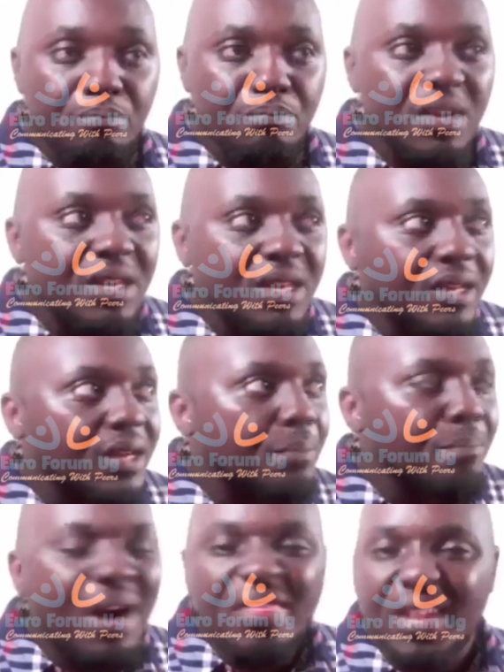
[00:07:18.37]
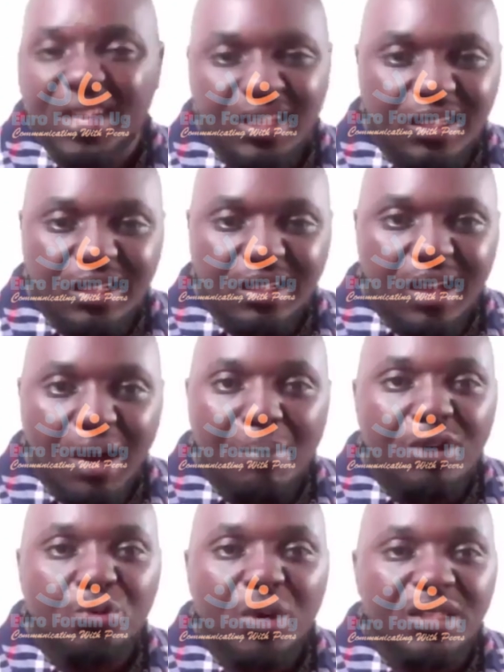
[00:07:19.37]
being bothered
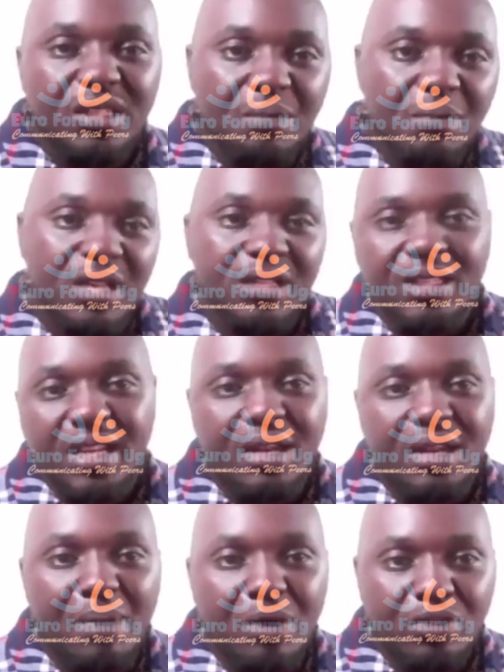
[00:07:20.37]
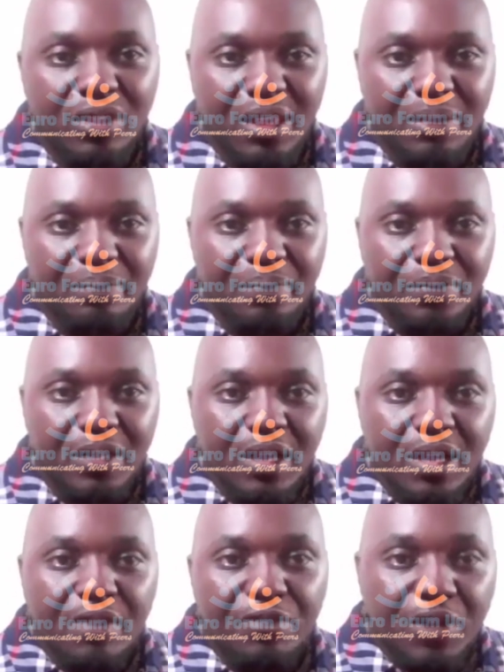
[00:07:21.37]
about what someone said about them.
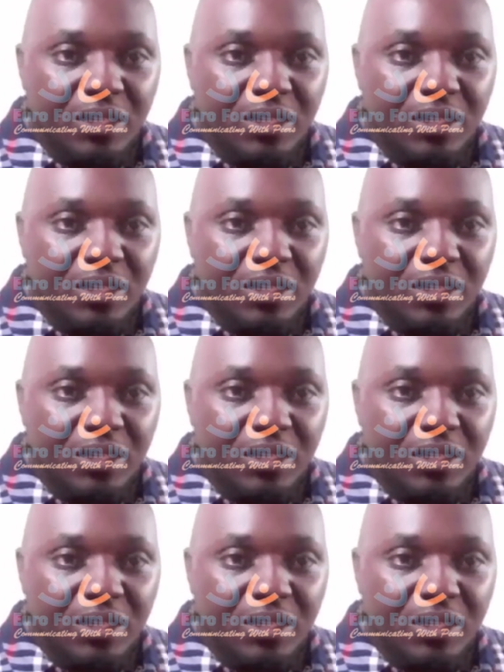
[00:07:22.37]
For